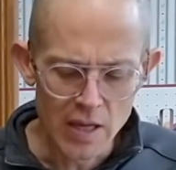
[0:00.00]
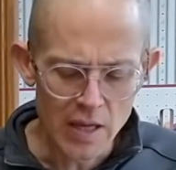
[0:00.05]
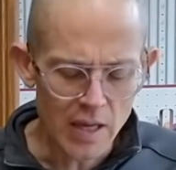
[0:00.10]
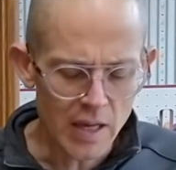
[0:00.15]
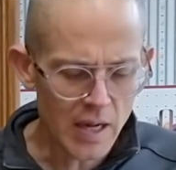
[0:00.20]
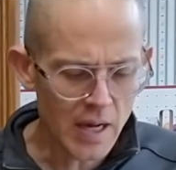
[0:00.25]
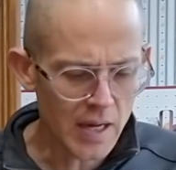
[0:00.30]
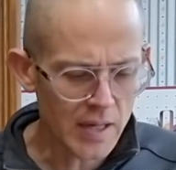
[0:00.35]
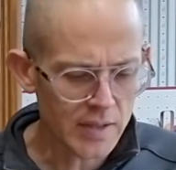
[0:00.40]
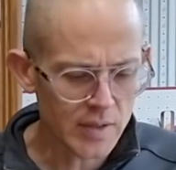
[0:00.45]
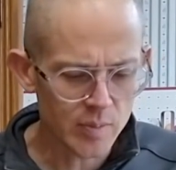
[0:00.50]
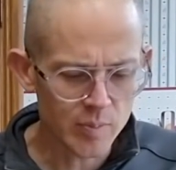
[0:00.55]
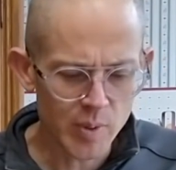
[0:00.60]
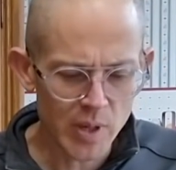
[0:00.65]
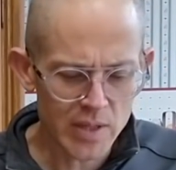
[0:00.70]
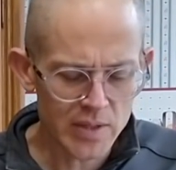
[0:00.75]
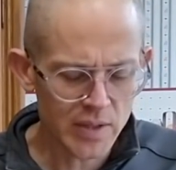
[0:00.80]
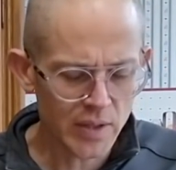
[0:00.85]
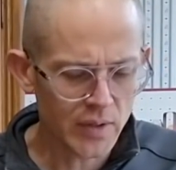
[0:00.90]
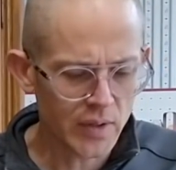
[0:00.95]
It has
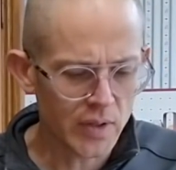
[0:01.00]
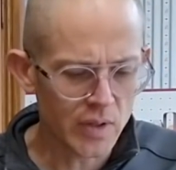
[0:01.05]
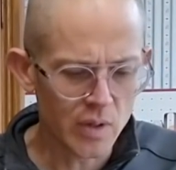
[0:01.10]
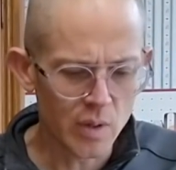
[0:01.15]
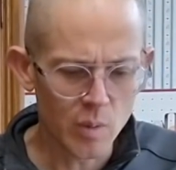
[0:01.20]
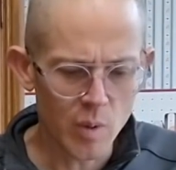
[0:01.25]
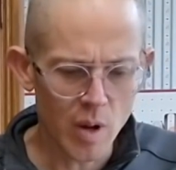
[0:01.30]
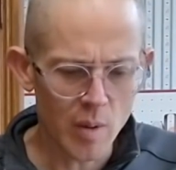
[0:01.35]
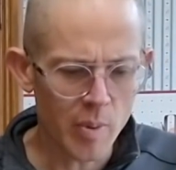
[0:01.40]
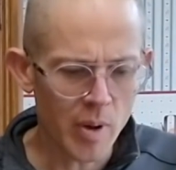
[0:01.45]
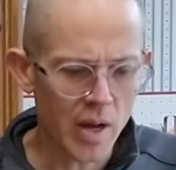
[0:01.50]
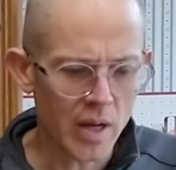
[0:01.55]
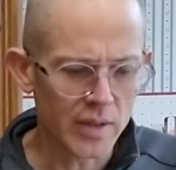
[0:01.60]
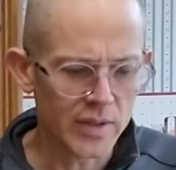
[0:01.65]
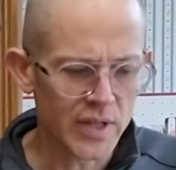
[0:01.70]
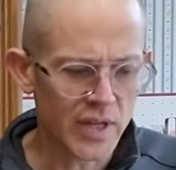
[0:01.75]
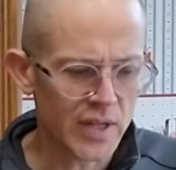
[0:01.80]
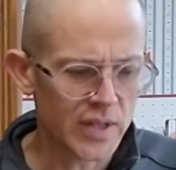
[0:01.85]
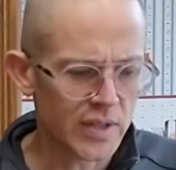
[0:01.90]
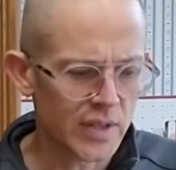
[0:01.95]
basically no wet pile
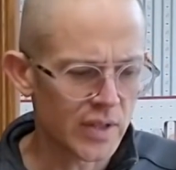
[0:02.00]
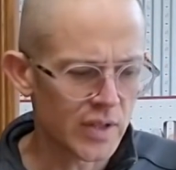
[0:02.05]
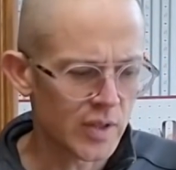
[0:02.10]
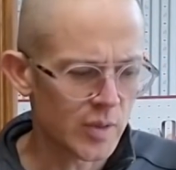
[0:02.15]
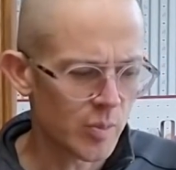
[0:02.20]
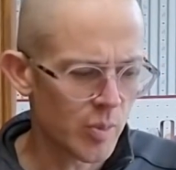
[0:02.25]
taste at this